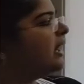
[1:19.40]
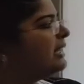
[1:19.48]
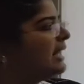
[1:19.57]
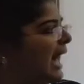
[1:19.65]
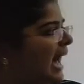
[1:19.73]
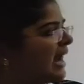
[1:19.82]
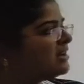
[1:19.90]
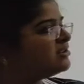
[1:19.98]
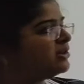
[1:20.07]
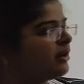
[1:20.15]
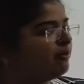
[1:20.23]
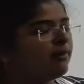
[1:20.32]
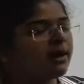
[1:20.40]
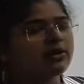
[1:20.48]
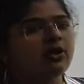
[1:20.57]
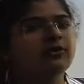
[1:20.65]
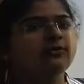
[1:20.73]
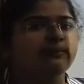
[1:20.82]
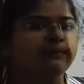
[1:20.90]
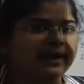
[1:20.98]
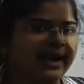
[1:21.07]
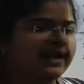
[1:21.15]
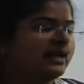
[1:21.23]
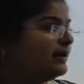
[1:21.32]
a large number of
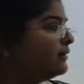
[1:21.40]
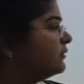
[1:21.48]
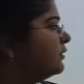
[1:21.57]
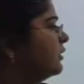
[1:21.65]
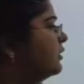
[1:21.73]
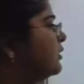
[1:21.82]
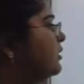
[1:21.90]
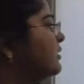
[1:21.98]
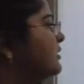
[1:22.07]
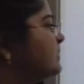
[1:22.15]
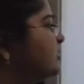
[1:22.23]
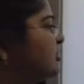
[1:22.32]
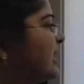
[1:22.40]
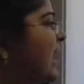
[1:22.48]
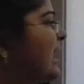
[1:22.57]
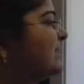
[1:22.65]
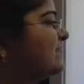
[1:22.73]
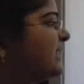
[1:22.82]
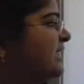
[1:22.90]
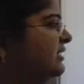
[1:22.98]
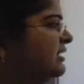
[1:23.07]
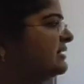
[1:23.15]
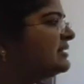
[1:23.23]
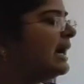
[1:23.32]
bright stars in
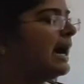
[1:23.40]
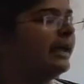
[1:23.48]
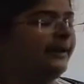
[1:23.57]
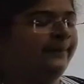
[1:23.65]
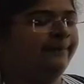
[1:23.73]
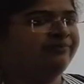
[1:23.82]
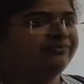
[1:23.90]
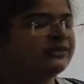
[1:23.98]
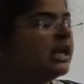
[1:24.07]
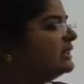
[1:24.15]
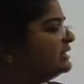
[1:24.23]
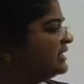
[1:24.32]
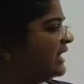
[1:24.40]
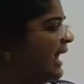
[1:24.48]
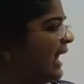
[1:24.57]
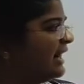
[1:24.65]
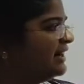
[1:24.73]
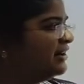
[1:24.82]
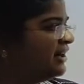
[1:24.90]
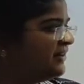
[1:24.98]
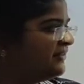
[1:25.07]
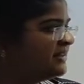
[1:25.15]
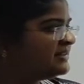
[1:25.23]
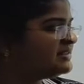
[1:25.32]
the sky. They had
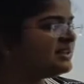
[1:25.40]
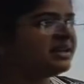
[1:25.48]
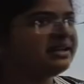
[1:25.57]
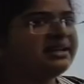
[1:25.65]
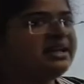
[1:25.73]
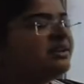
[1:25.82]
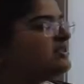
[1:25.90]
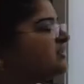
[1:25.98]
never seen